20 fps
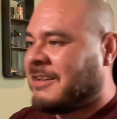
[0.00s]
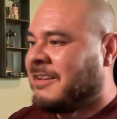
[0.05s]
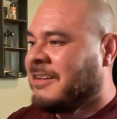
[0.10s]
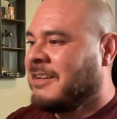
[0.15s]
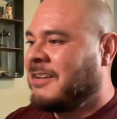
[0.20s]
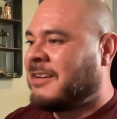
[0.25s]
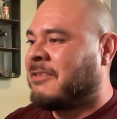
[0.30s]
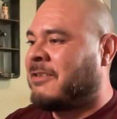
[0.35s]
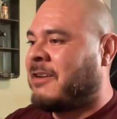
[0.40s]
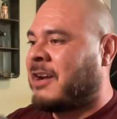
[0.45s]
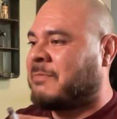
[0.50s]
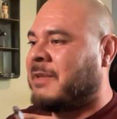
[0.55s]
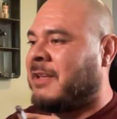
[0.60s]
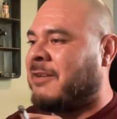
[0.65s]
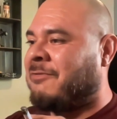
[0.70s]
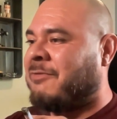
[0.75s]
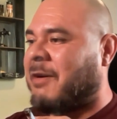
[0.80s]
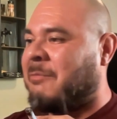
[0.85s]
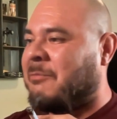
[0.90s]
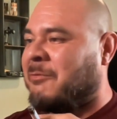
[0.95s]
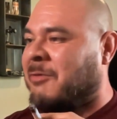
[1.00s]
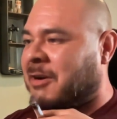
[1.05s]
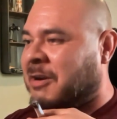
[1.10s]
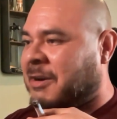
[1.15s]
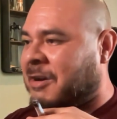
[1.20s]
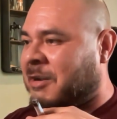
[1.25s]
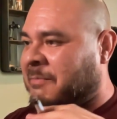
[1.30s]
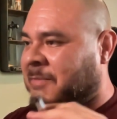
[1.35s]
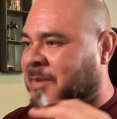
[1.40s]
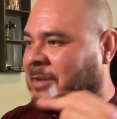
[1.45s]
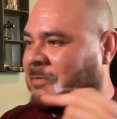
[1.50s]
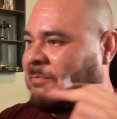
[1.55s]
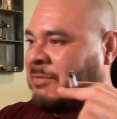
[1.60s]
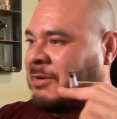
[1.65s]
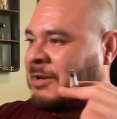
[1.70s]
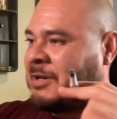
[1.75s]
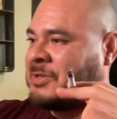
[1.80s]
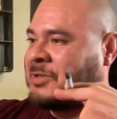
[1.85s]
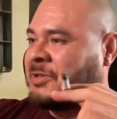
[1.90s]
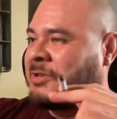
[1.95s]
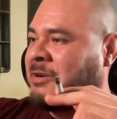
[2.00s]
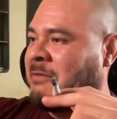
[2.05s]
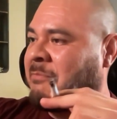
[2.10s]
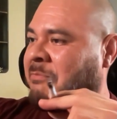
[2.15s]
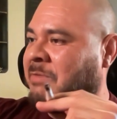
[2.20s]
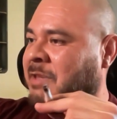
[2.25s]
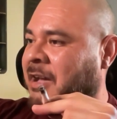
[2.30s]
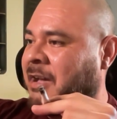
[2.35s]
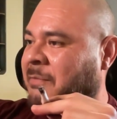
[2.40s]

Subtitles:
Correct me if I'm wrong, but pretty sure I'm not.